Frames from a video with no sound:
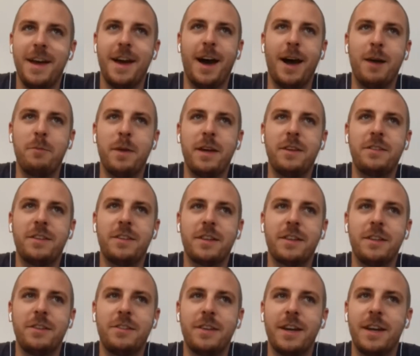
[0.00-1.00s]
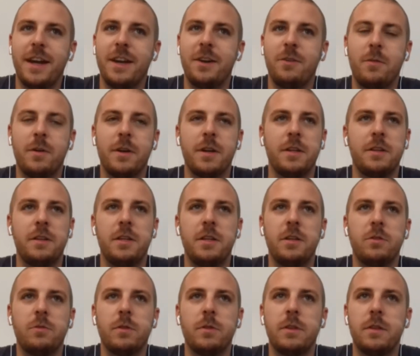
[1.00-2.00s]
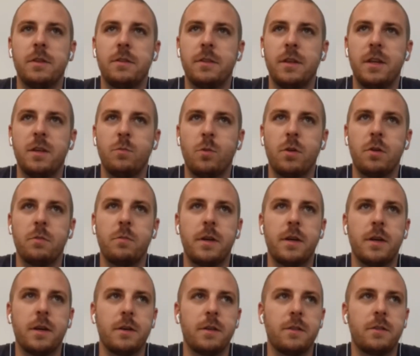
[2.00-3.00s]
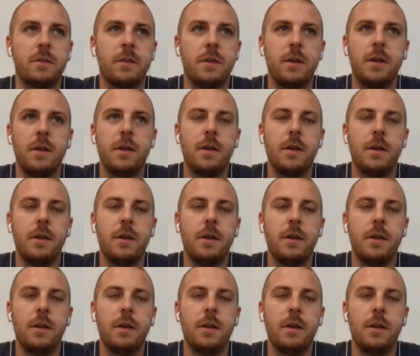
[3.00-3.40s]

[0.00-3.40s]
I basically said I don't want to deal with this anymore because